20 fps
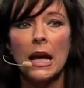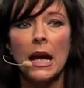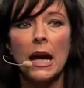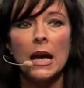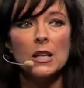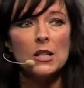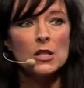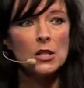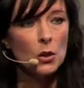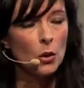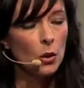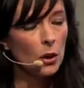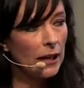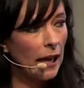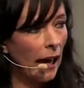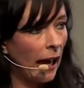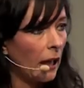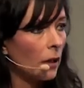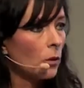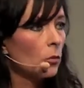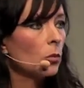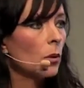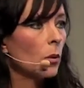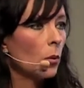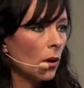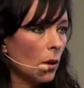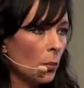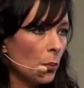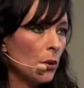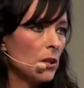And so again, we
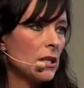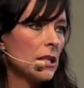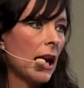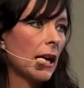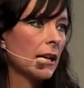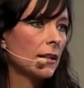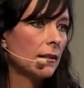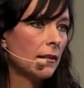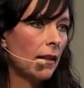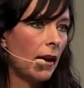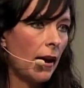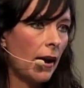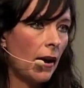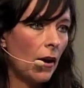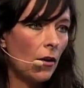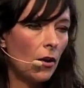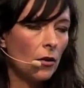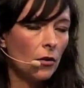want to protect their